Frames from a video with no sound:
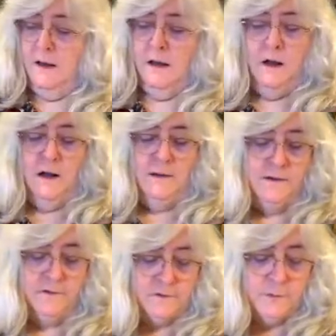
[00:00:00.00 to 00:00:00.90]
On
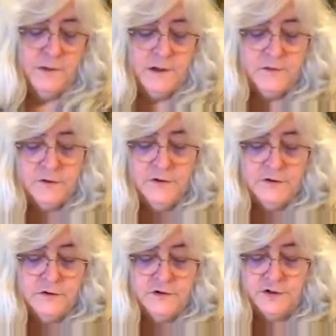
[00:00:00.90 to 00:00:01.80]
this one, I took
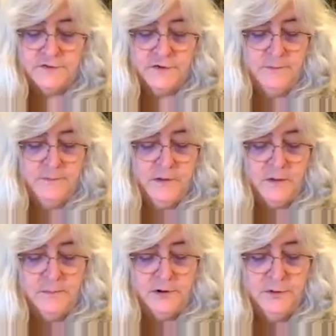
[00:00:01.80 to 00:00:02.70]
just a
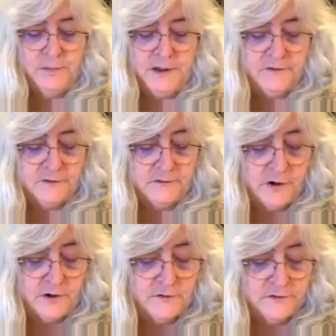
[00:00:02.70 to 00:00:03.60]
blue piece of
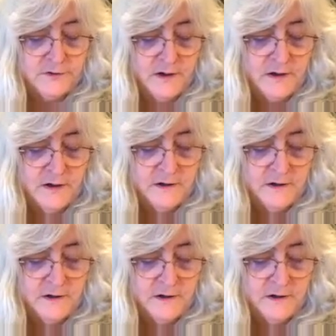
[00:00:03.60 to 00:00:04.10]
cardstock.